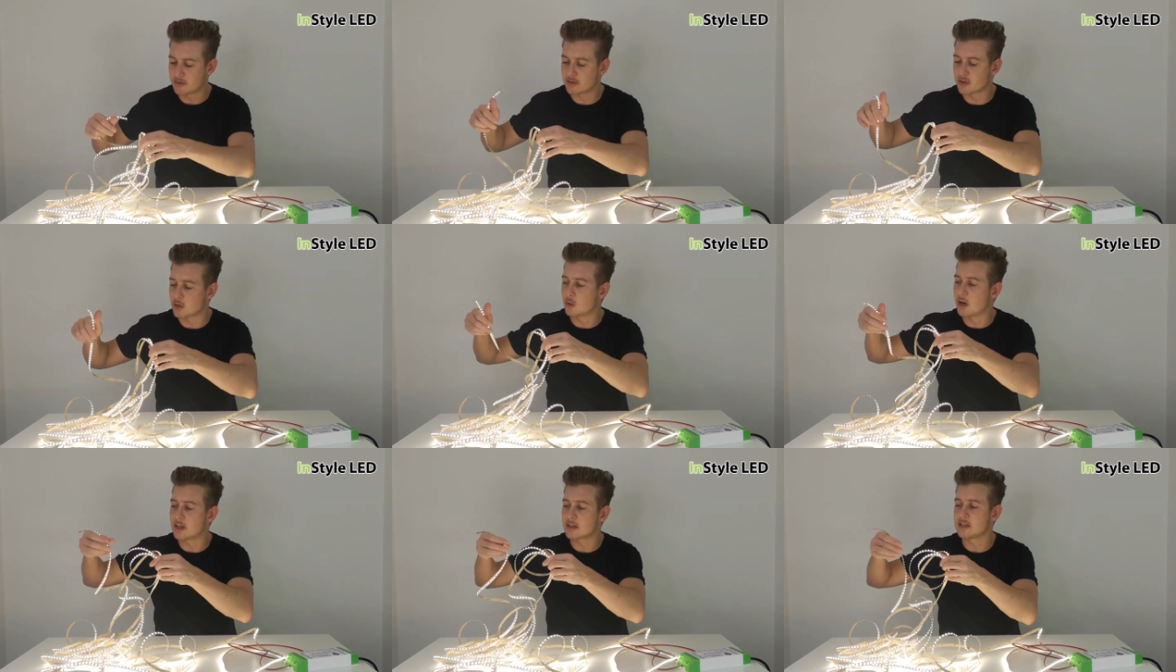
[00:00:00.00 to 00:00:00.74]
for
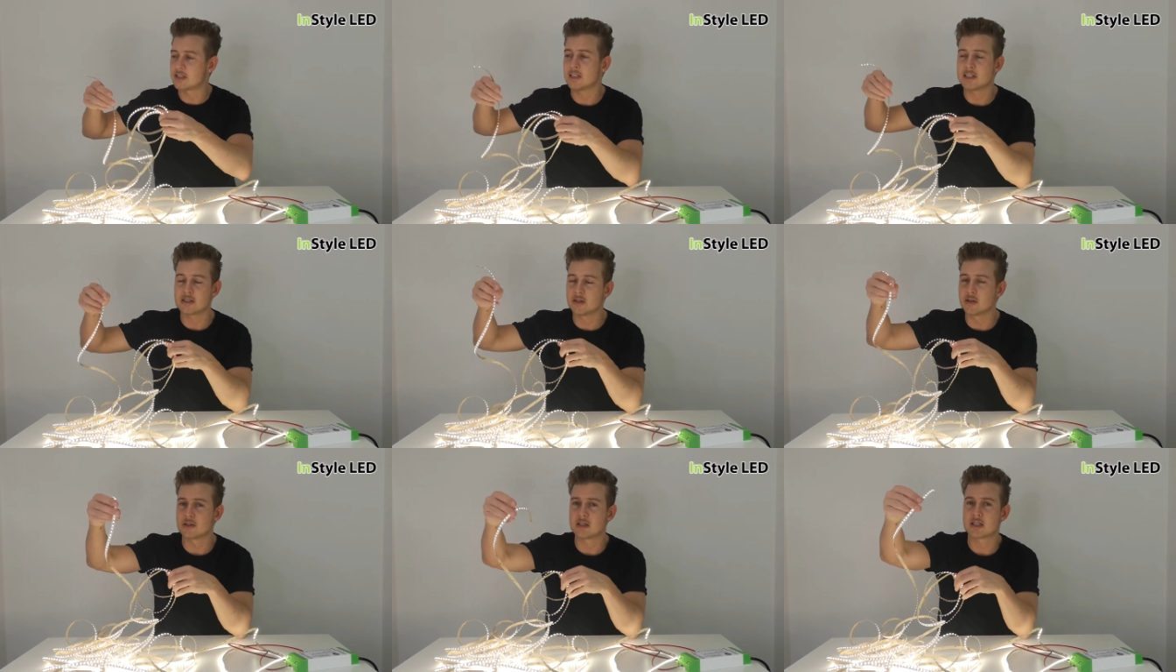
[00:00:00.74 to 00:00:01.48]
quite because it's
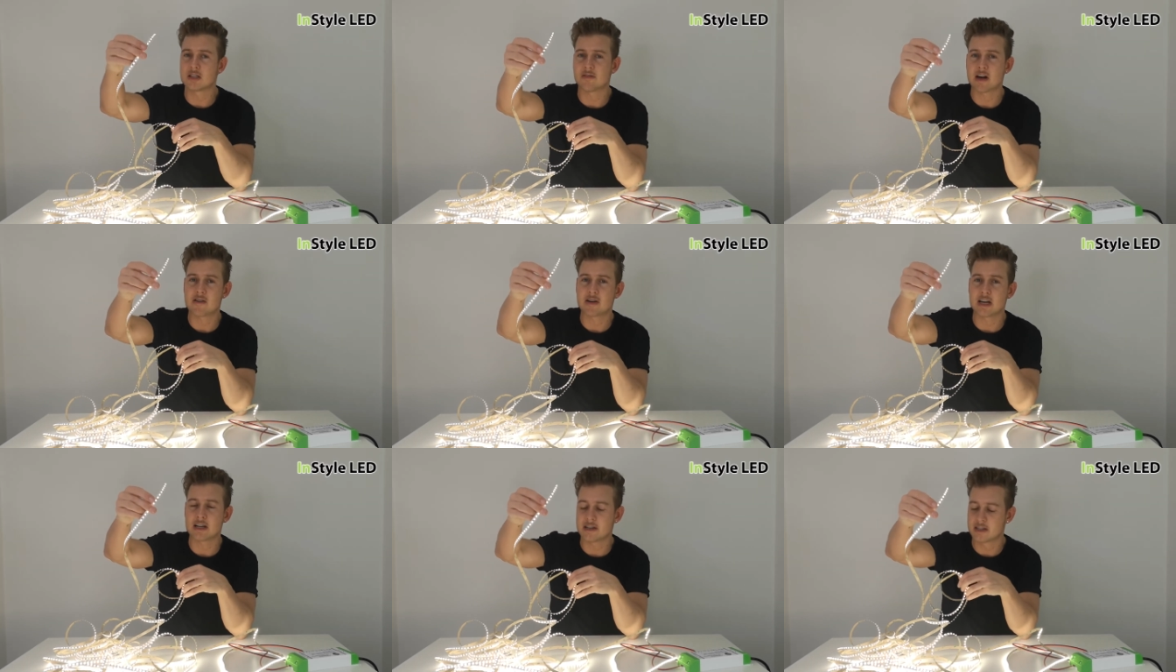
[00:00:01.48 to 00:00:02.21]
not just the
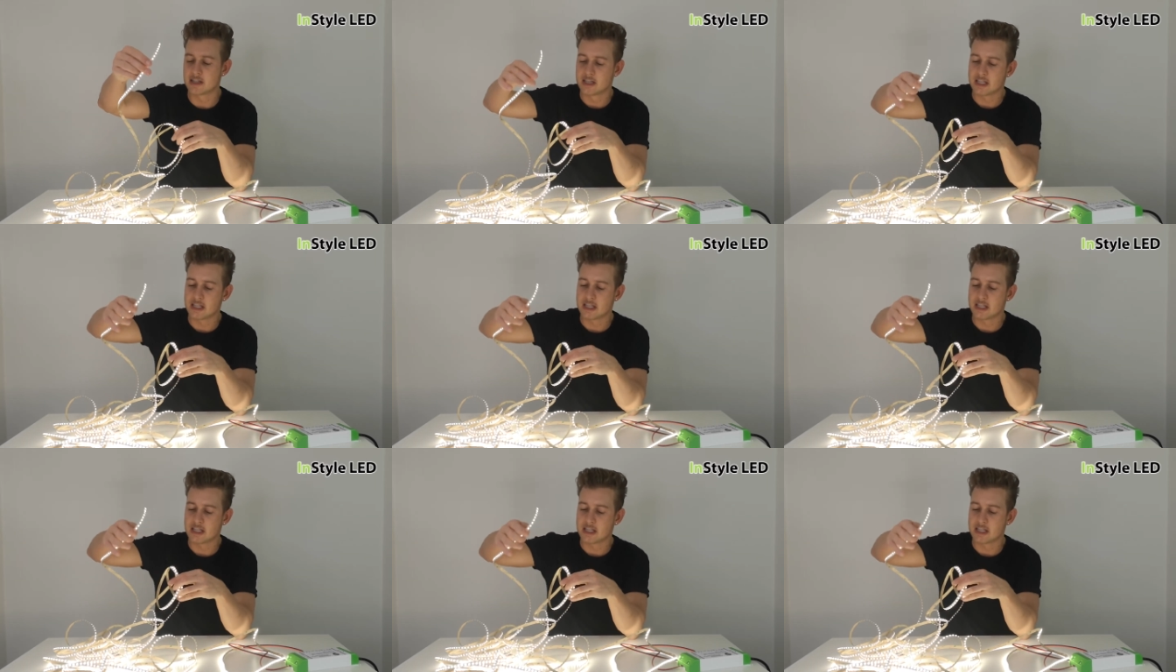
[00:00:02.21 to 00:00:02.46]
very end,